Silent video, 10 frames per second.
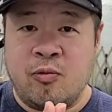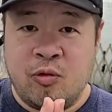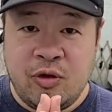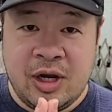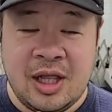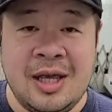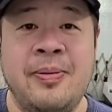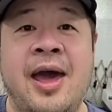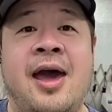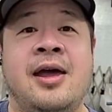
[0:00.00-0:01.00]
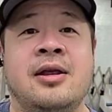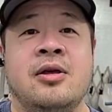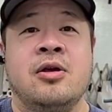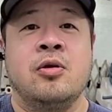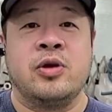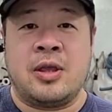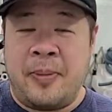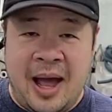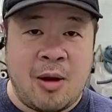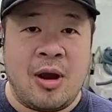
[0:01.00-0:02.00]
really bad with the
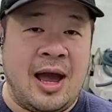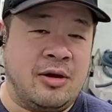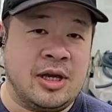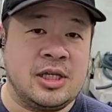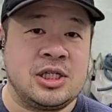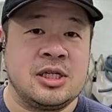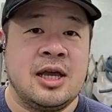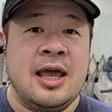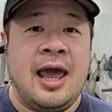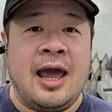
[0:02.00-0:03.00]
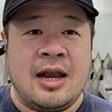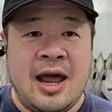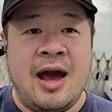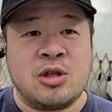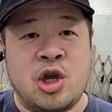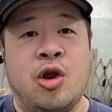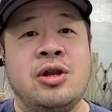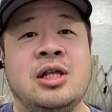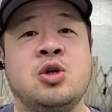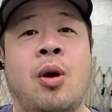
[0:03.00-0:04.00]
power outage and now
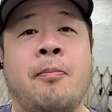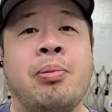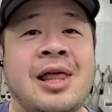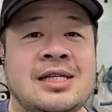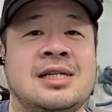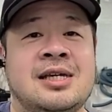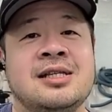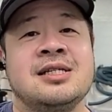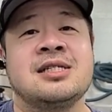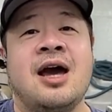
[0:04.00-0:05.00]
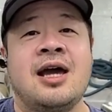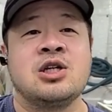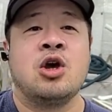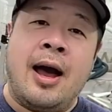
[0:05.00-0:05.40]
turned into a blessing in disguise.